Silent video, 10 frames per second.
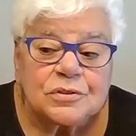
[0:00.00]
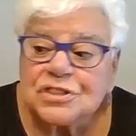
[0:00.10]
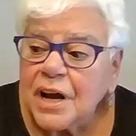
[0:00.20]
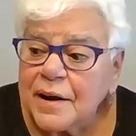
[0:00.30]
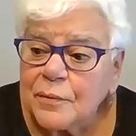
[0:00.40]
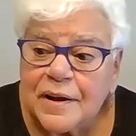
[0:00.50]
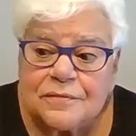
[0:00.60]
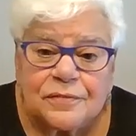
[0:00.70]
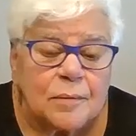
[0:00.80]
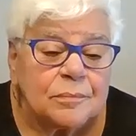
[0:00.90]
don't shy
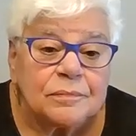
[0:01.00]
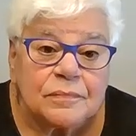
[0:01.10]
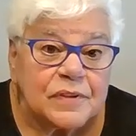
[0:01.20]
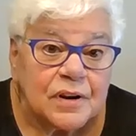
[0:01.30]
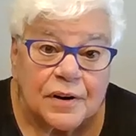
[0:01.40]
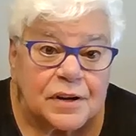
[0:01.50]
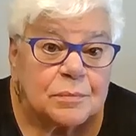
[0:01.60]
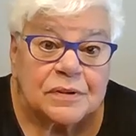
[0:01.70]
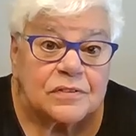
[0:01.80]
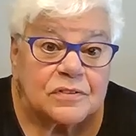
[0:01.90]
away from the
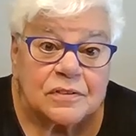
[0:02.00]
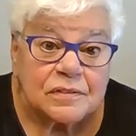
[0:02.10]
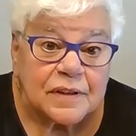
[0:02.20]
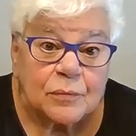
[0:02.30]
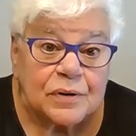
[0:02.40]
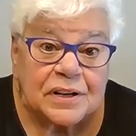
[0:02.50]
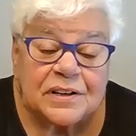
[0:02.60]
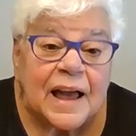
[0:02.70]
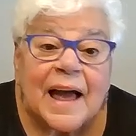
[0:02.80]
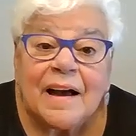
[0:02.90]
arguments that we
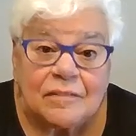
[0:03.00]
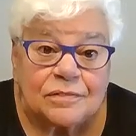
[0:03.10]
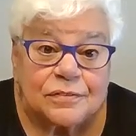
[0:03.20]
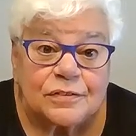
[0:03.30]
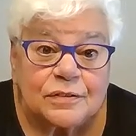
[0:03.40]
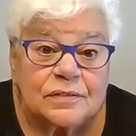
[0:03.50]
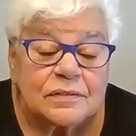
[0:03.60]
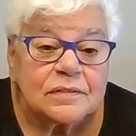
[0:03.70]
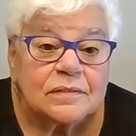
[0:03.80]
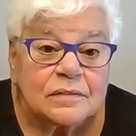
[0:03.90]
need to have,
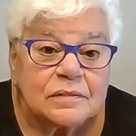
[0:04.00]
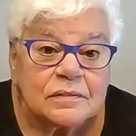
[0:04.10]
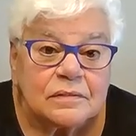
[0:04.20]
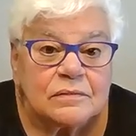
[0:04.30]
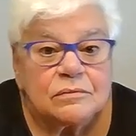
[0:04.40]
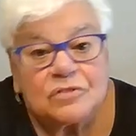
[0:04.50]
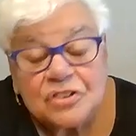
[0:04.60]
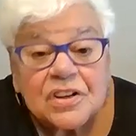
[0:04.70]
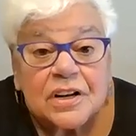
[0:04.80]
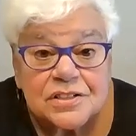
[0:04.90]

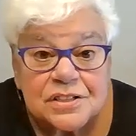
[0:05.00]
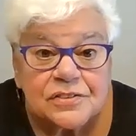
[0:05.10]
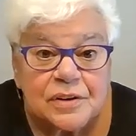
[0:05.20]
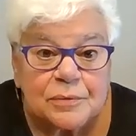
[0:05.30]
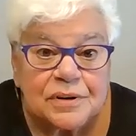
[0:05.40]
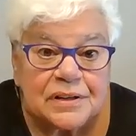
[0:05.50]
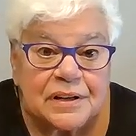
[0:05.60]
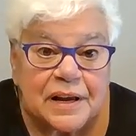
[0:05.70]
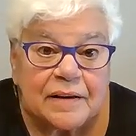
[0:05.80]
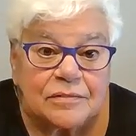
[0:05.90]
discussions that we
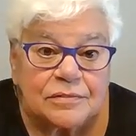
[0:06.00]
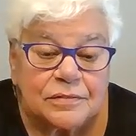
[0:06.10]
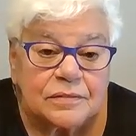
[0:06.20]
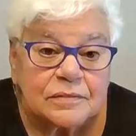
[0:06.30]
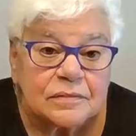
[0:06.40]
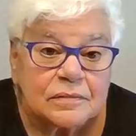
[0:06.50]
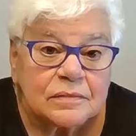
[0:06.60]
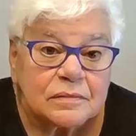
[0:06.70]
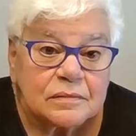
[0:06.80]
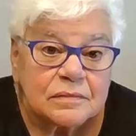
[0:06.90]
need to have.
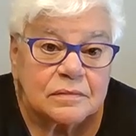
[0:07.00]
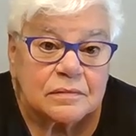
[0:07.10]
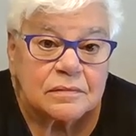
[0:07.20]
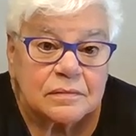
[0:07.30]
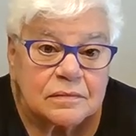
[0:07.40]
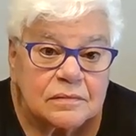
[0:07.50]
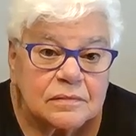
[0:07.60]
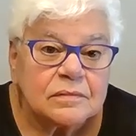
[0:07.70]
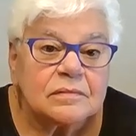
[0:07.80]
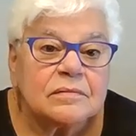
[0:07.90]
Good
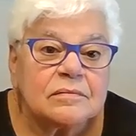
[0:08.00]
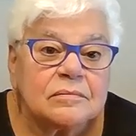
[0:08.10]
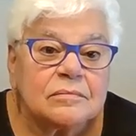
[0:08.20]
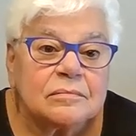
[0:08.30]
for you.